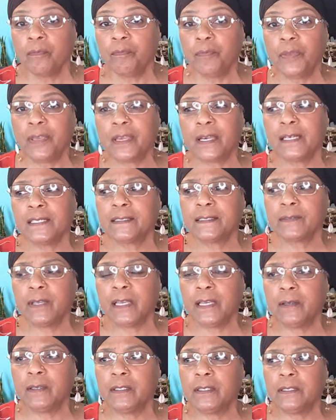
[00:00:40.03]
Because
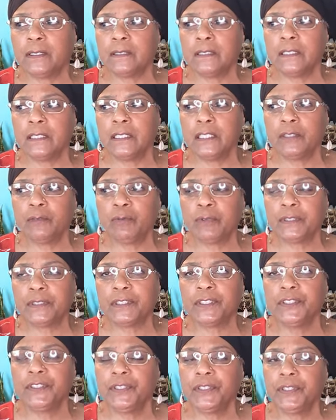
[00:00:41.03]
it was
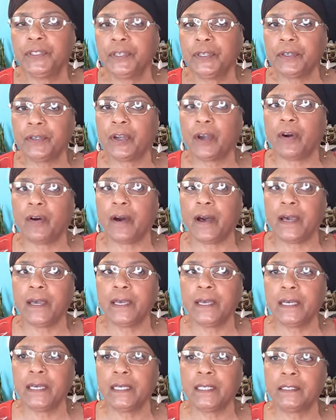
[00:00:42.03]
a year ago I
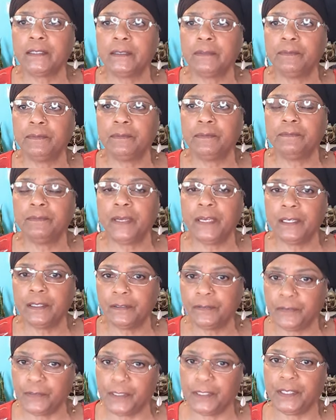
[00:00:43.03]
had made
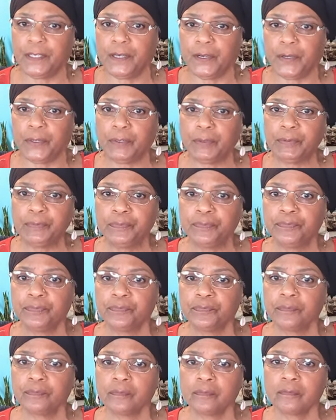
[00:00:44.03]
a video
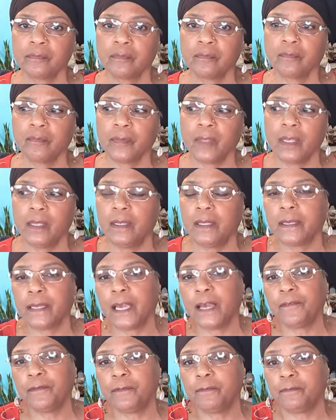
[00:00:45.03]
and it
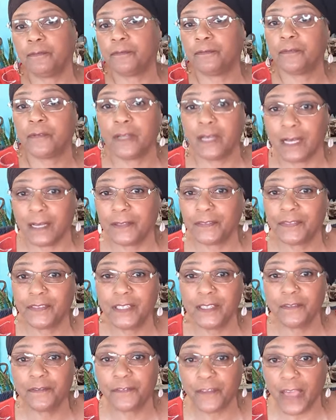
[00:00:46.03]
got, I
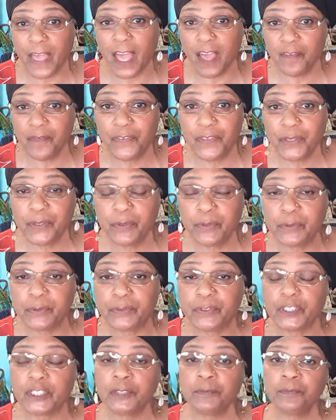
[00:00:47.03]
think, 5
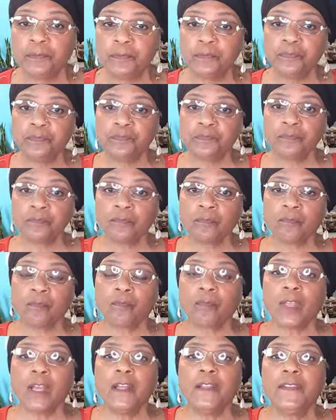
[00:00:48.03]
views.
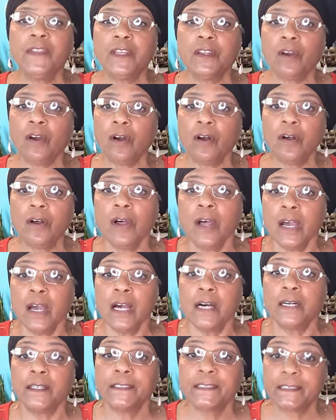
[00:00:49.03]
And then all of
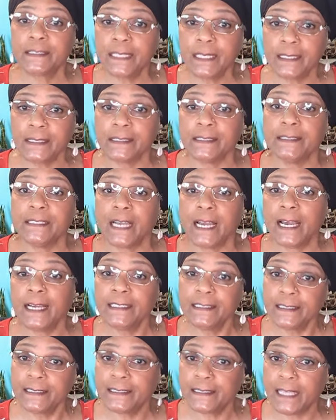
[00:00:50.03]
a sudden, I
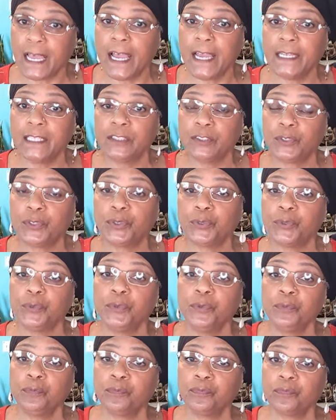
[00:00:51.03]
decided to